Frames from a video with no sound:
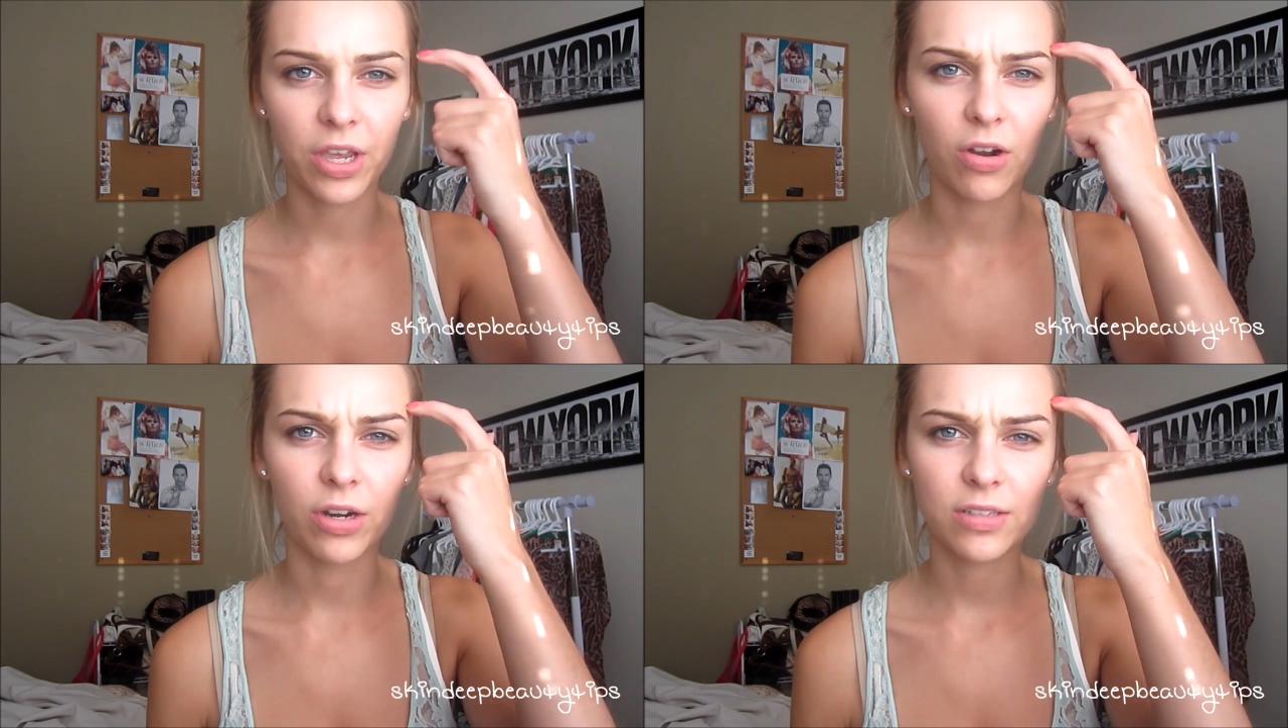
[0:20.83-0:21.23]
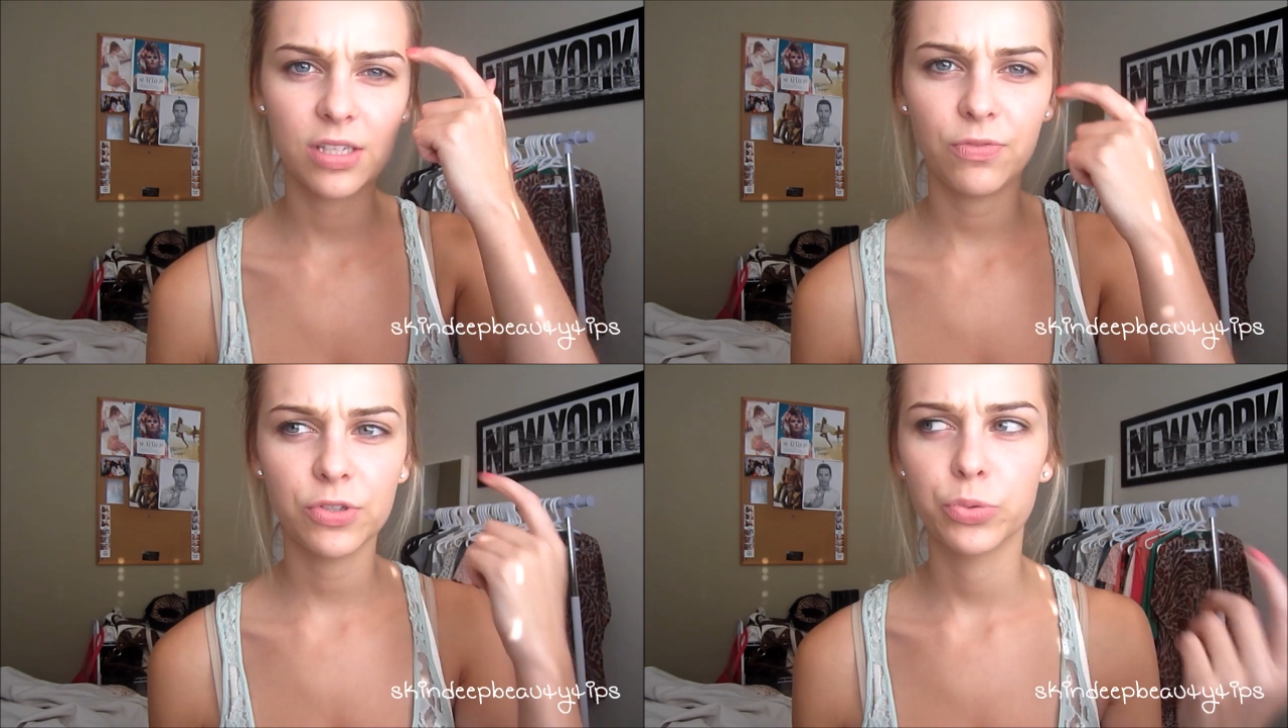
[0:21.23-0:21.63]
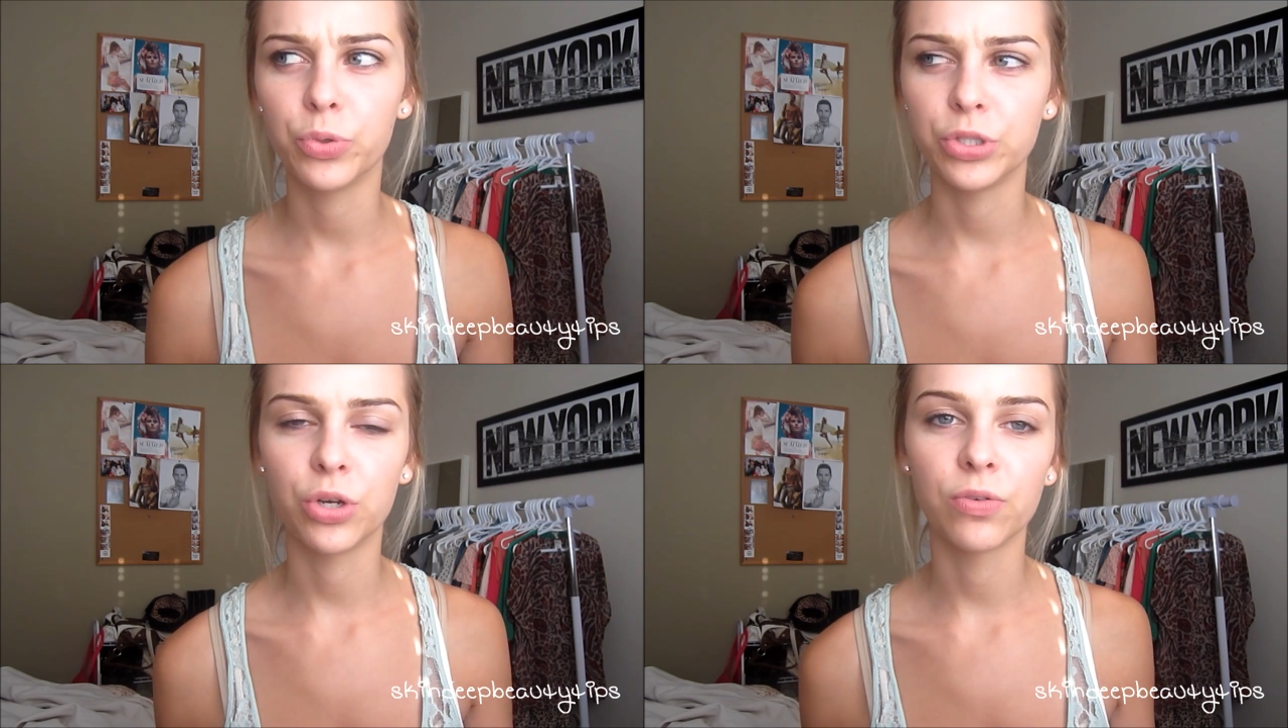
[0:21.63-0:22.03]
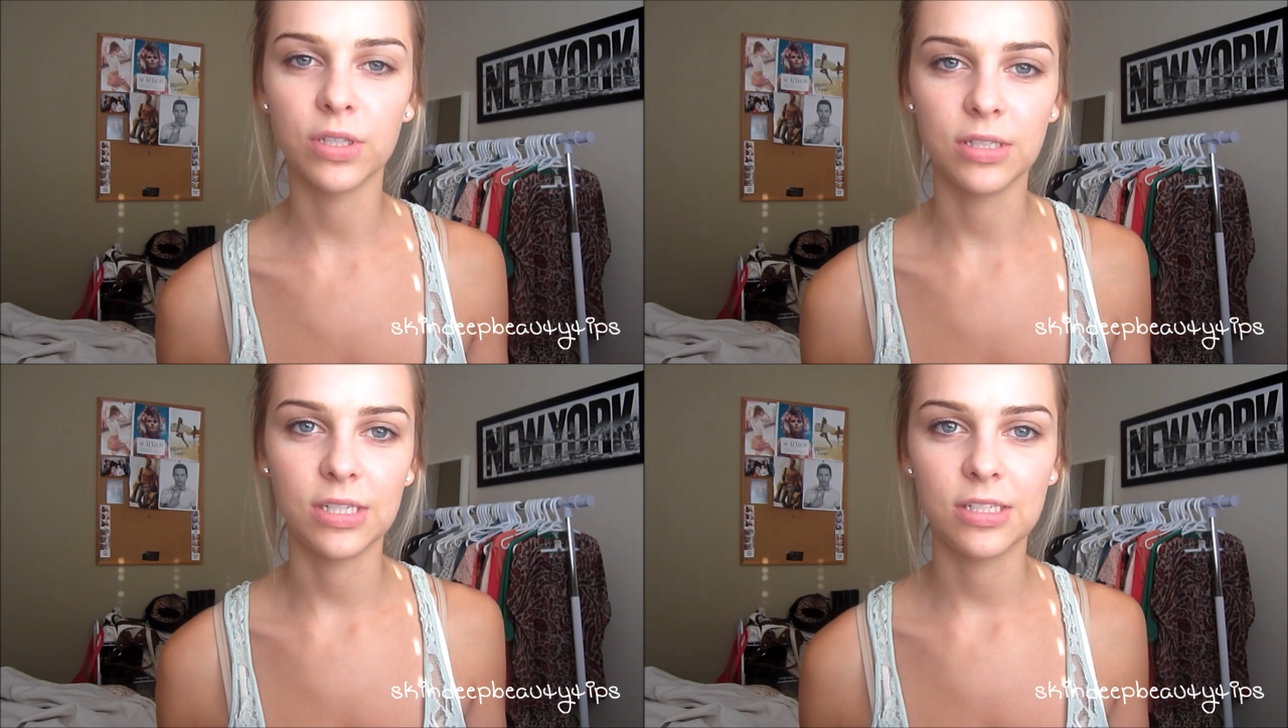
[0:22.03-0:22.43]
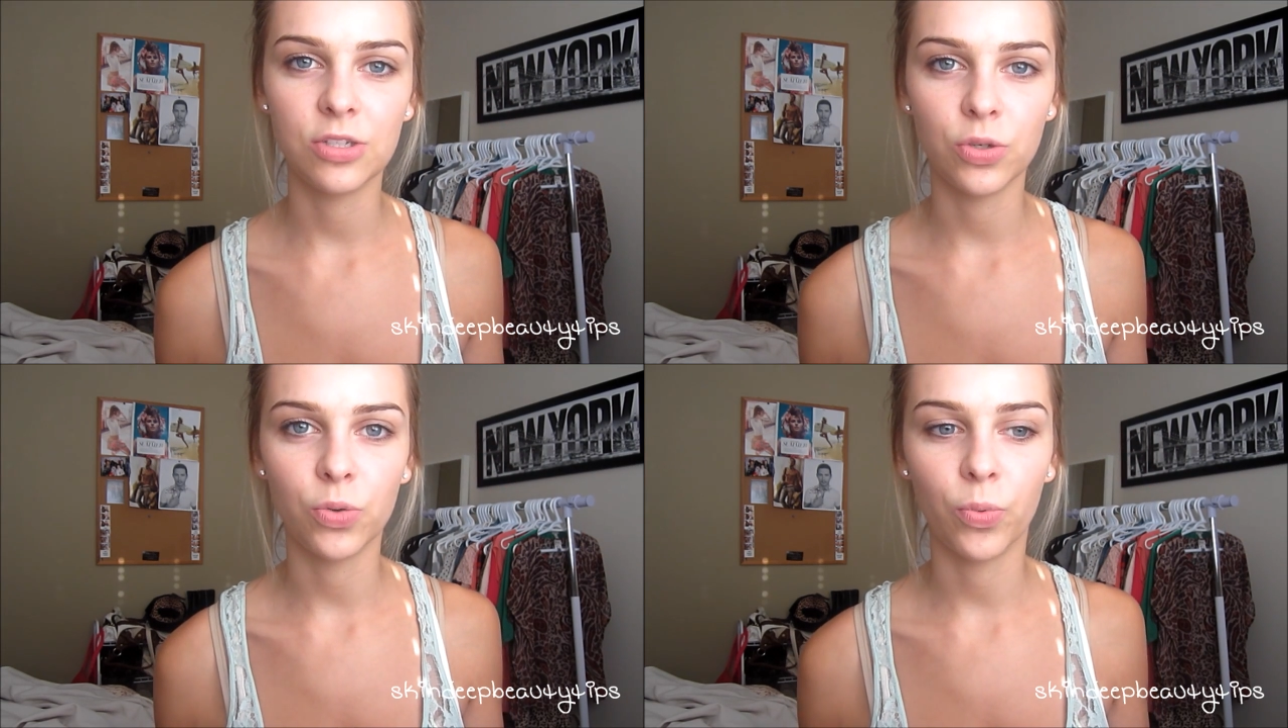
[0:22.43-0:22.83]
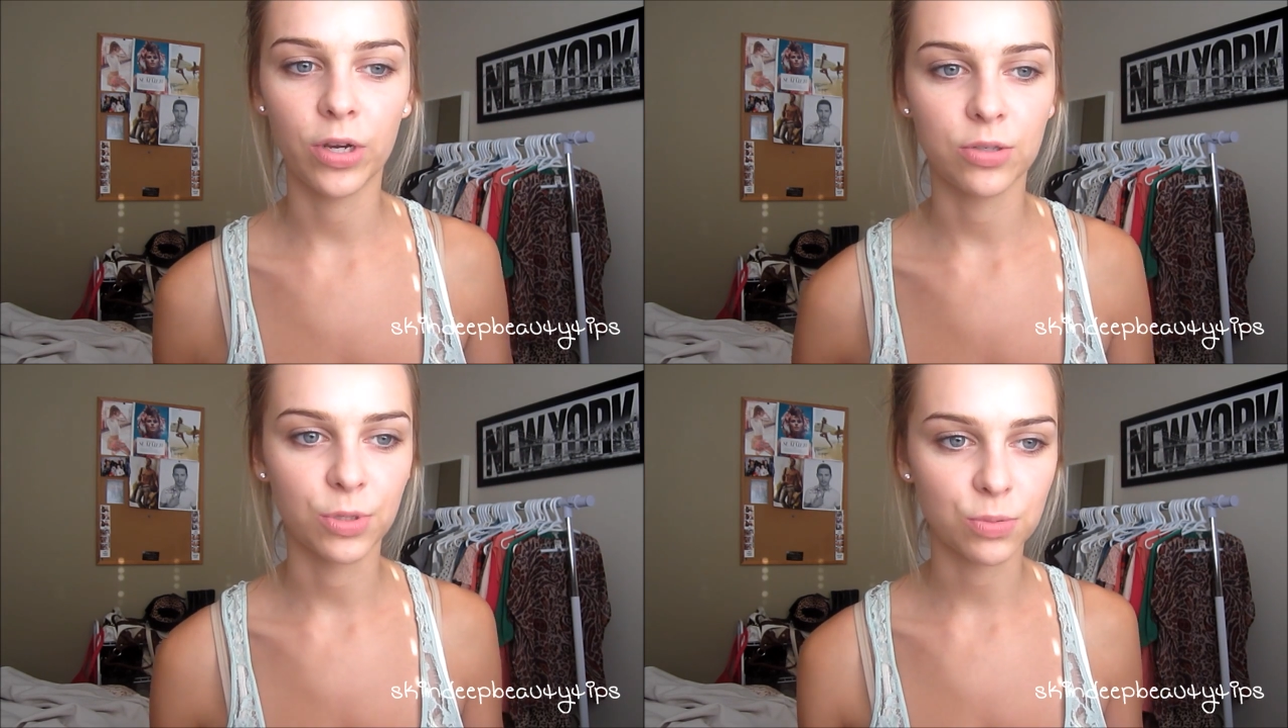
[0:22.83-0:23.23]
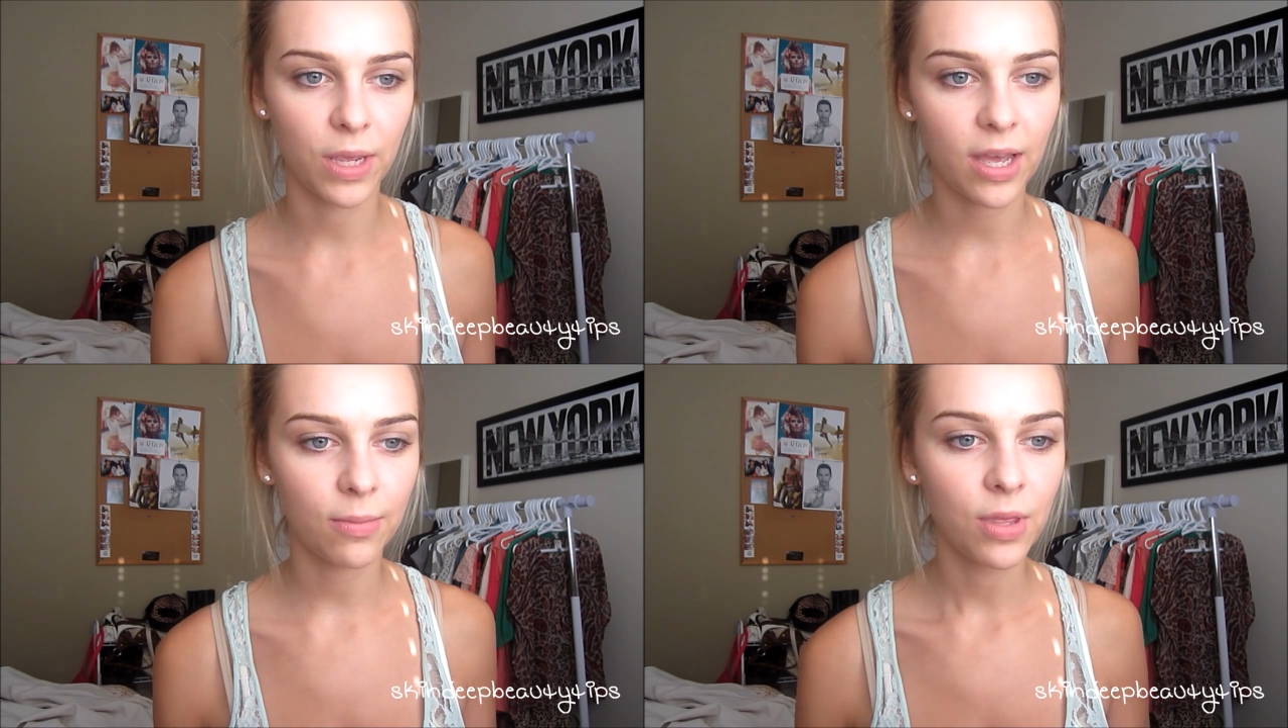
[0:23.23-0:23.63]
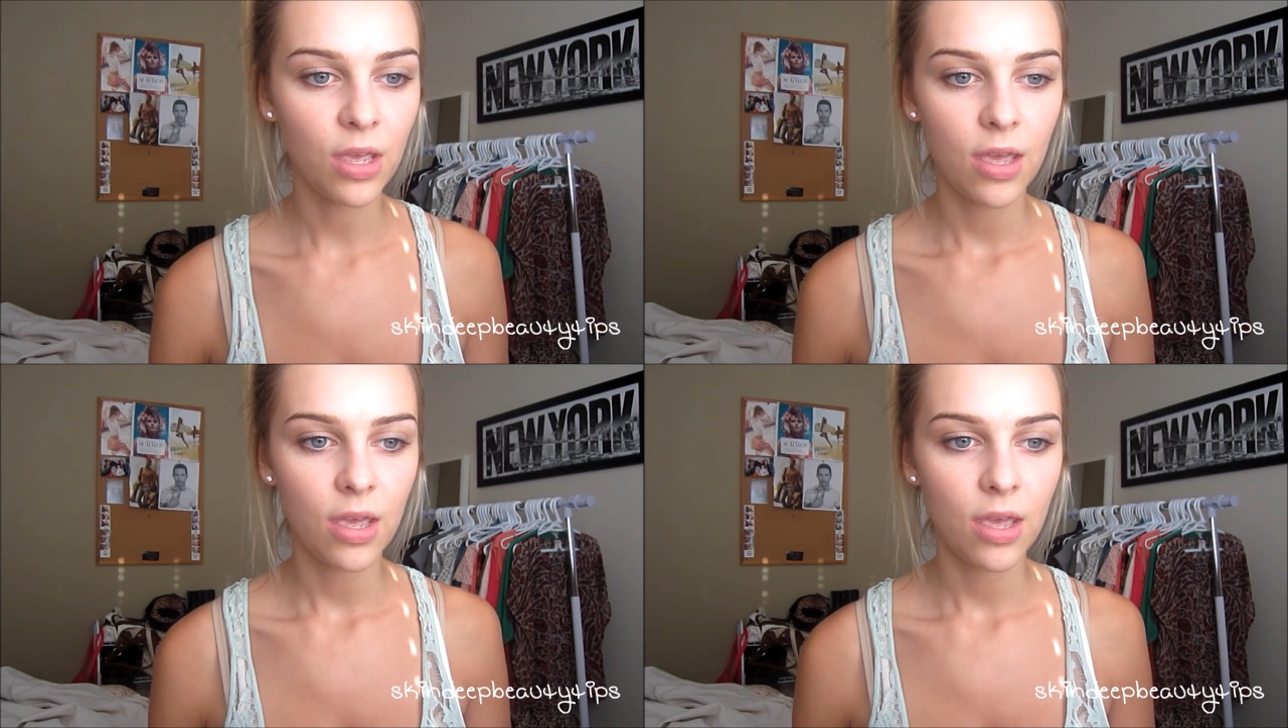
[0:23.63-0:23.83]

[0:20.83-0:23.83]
and honestly for school you don't really need to wear too much makeup